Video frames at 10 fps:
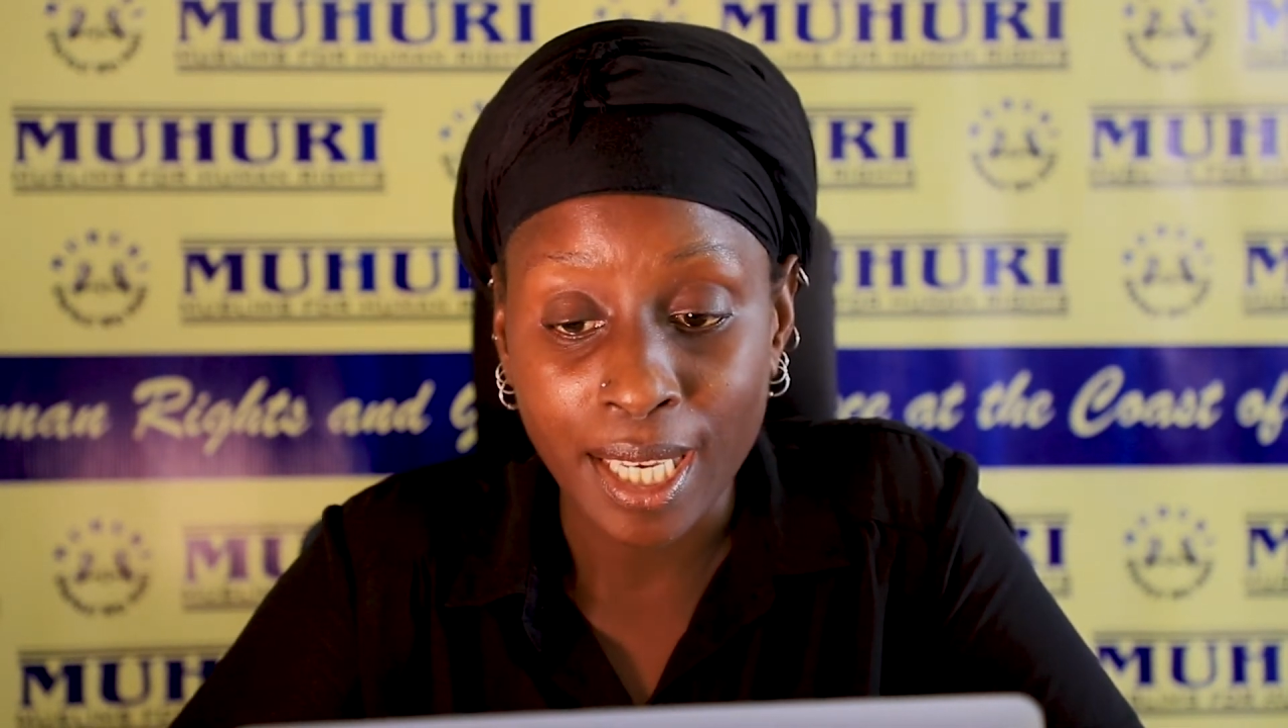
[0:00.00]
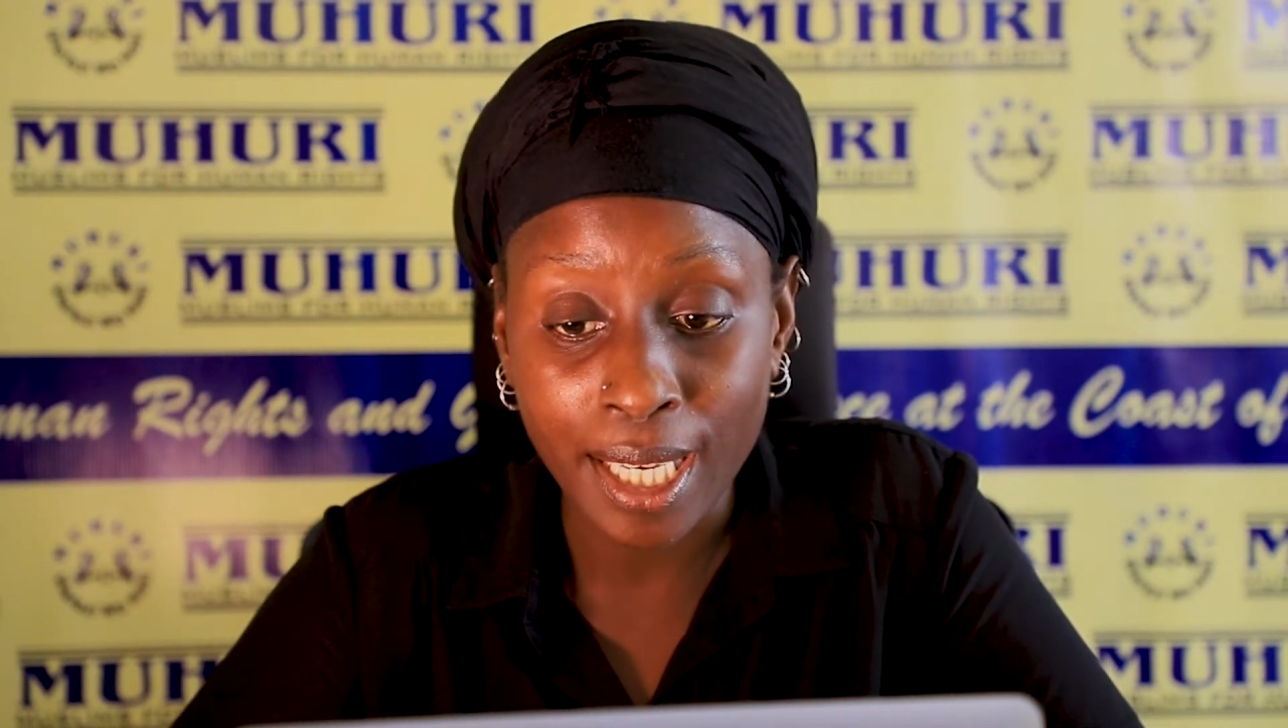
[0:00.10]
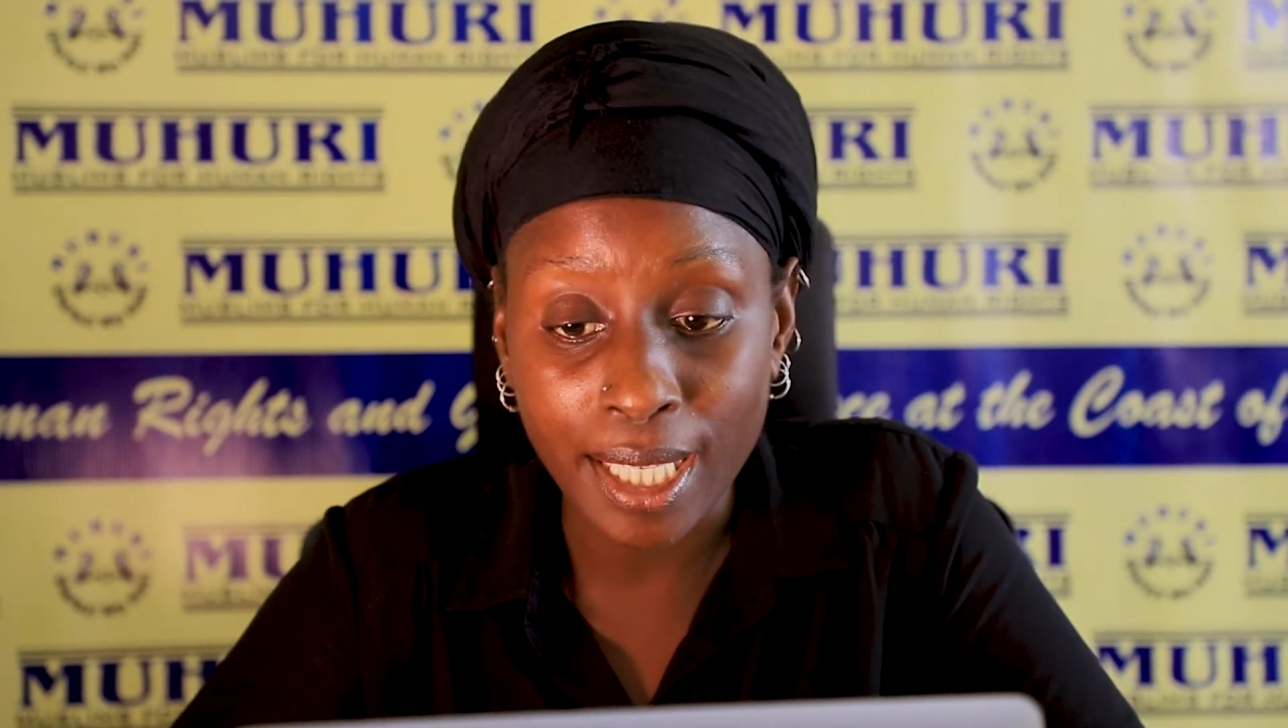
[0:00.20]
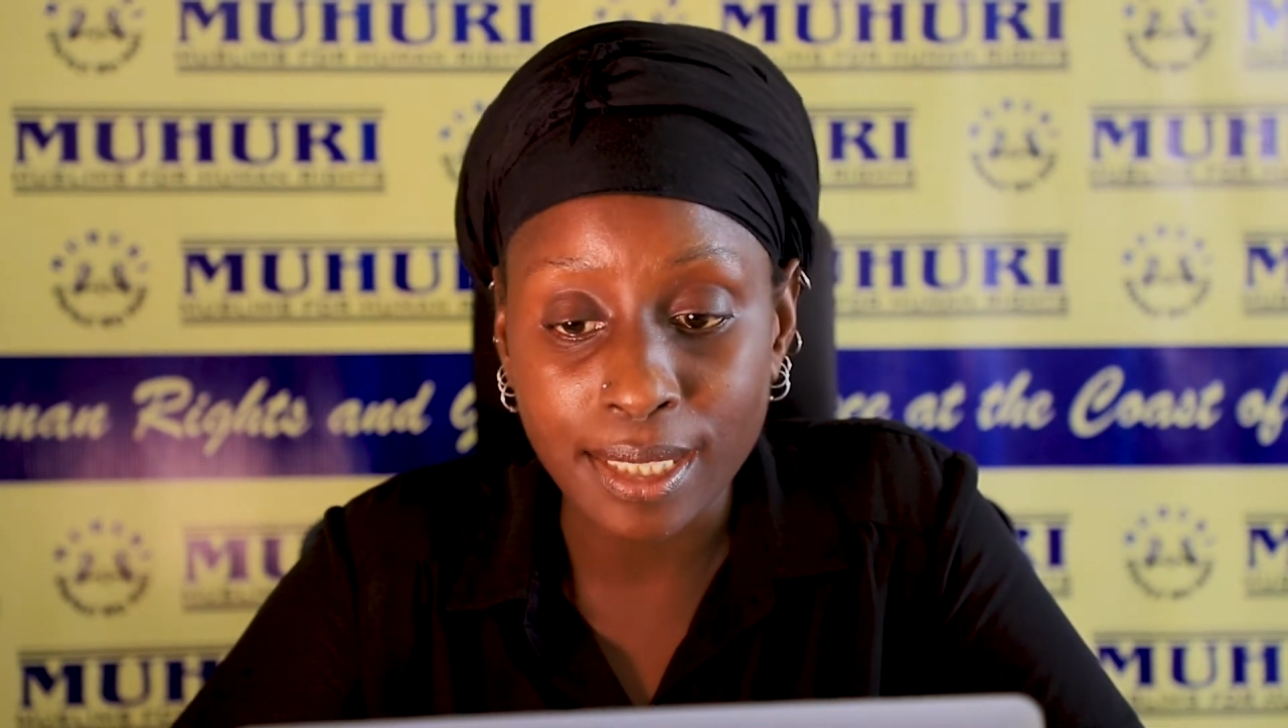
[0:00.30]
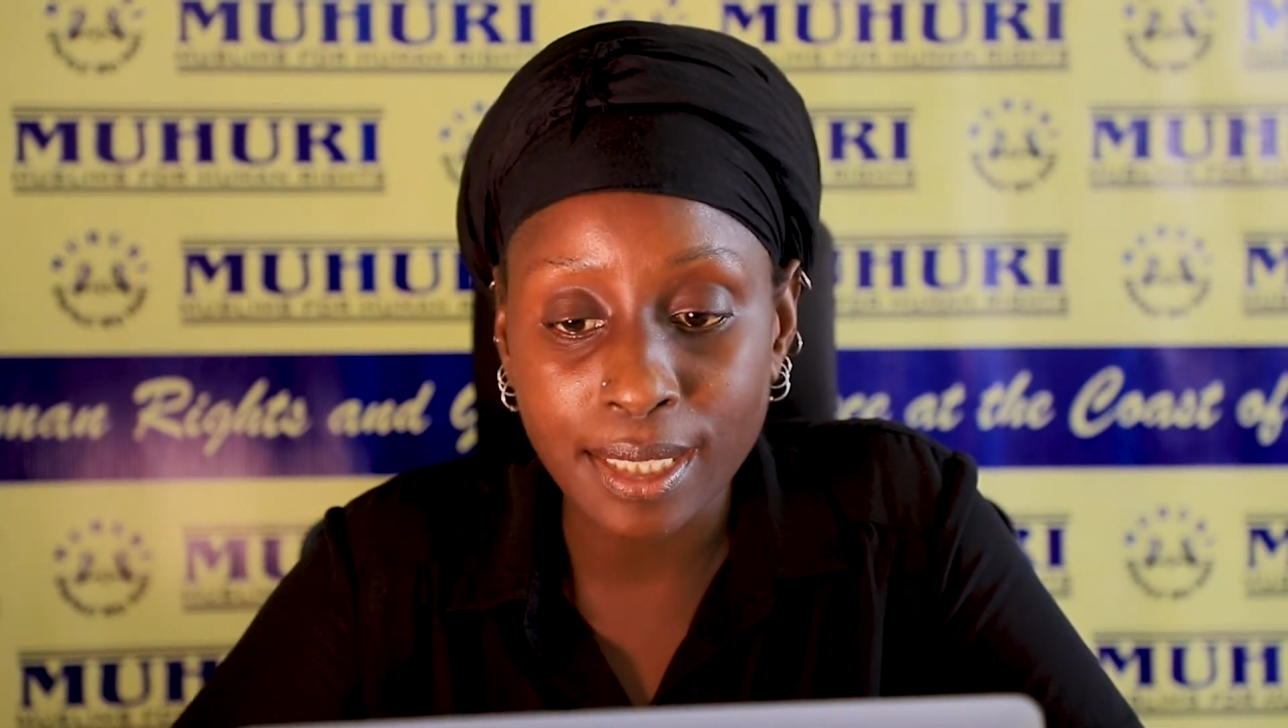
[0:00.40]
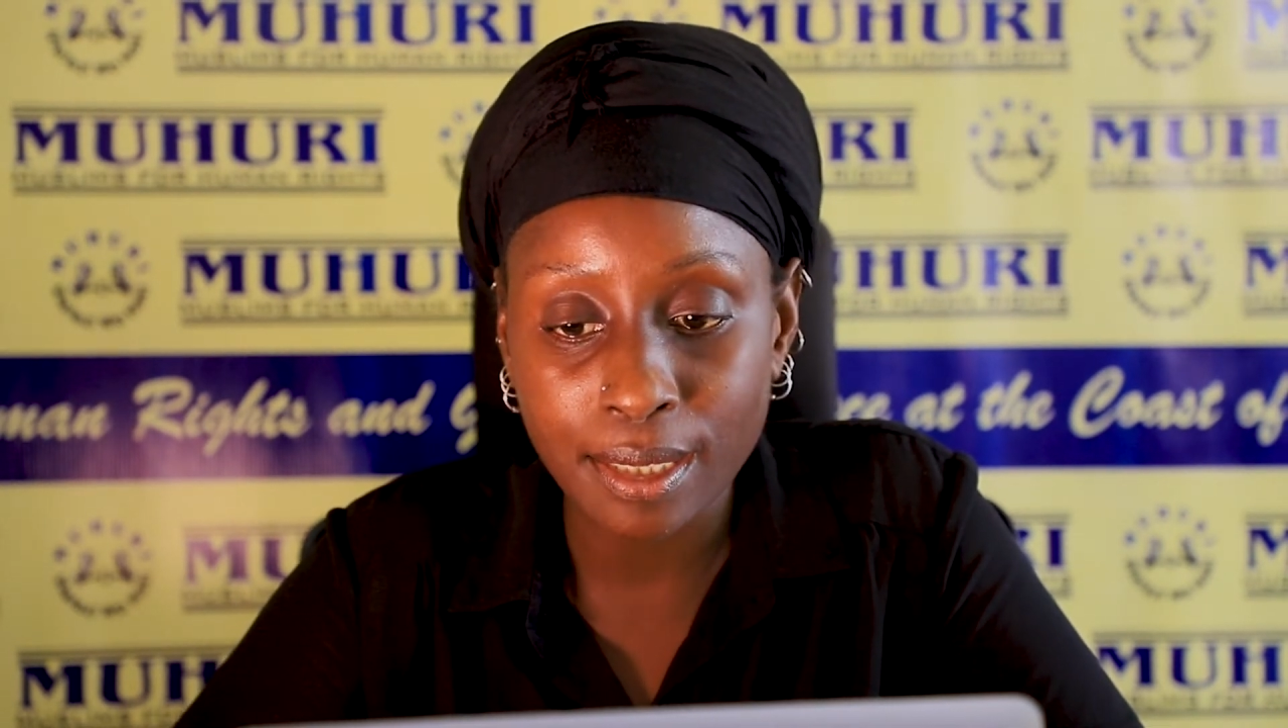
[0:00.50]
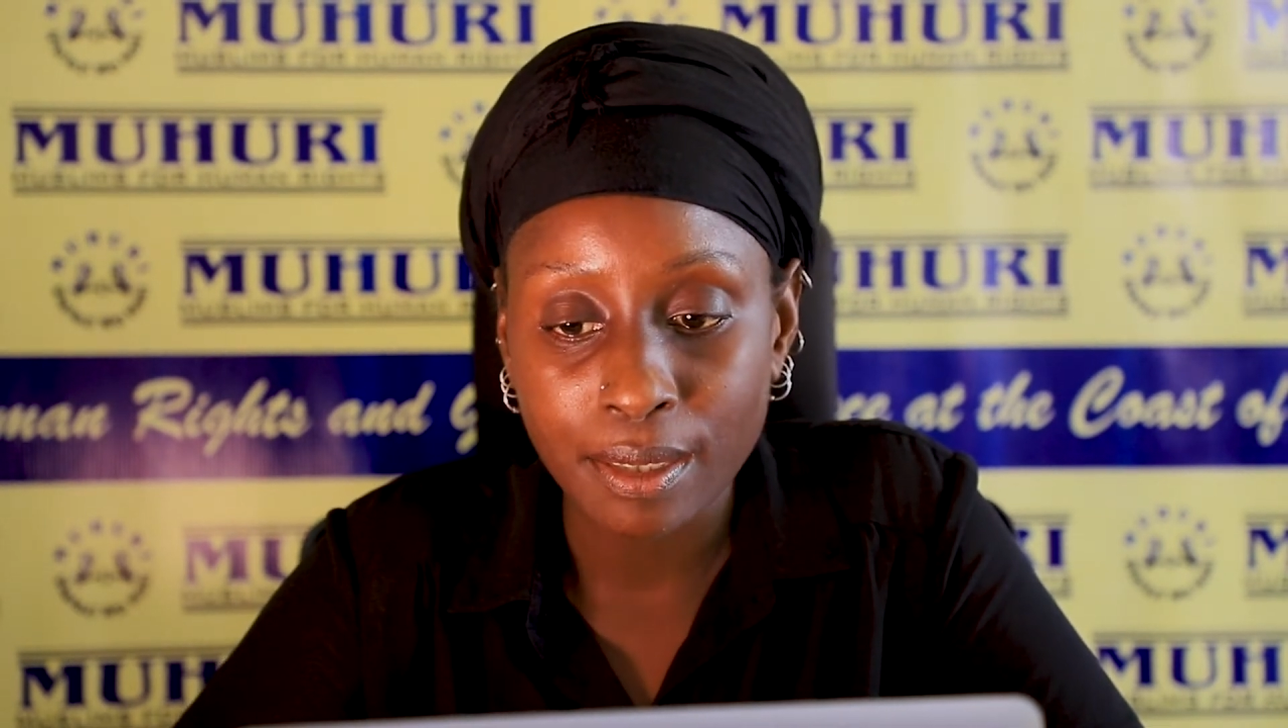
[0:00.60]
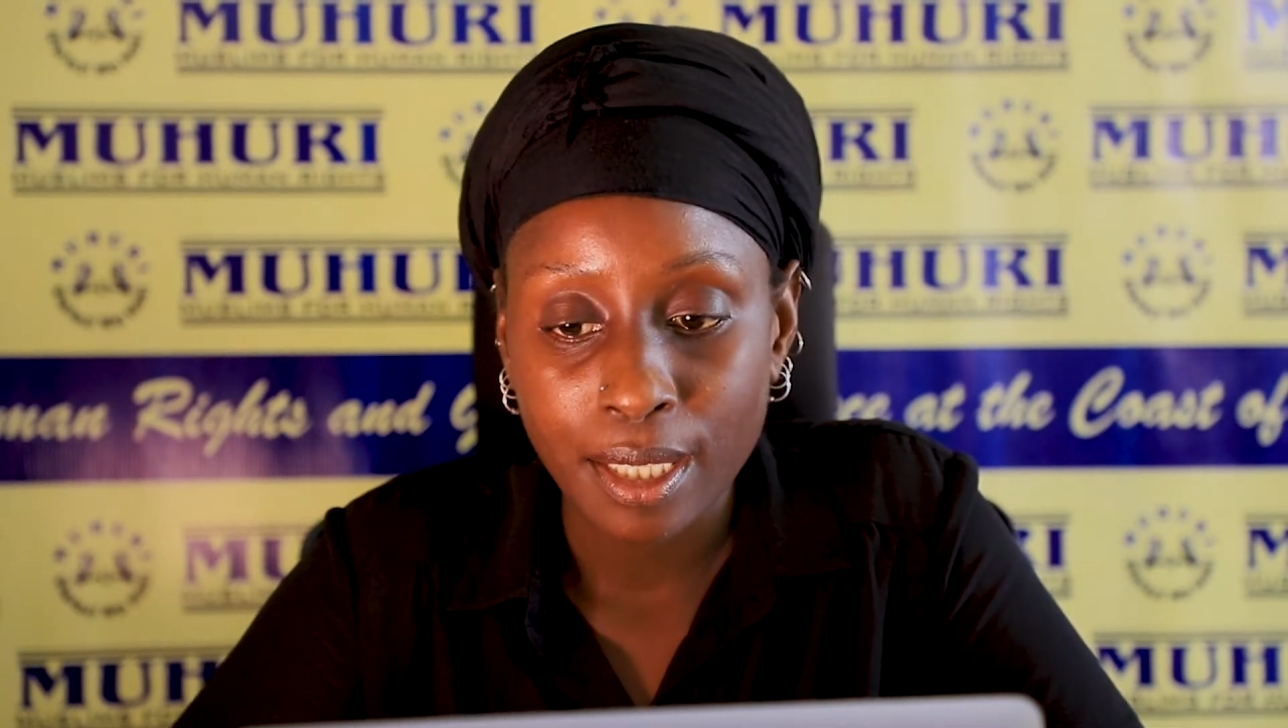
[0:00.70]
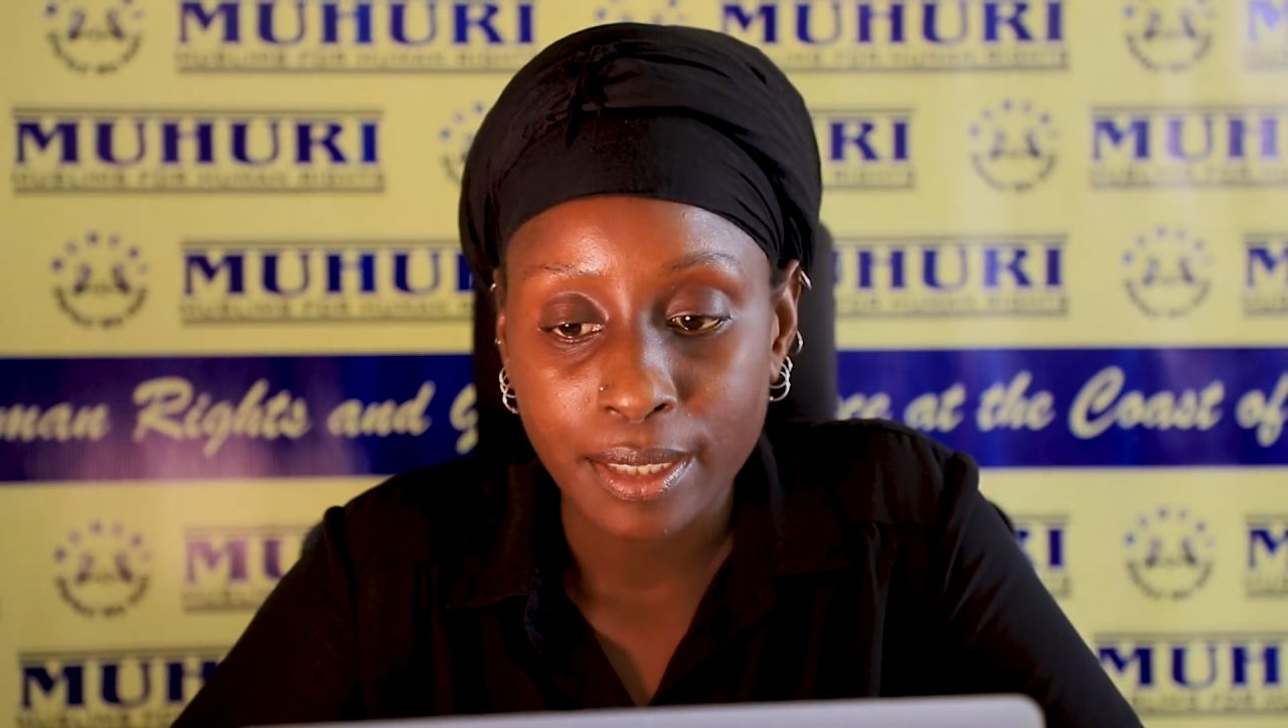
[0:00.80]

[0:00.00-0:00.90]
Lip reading: Hence,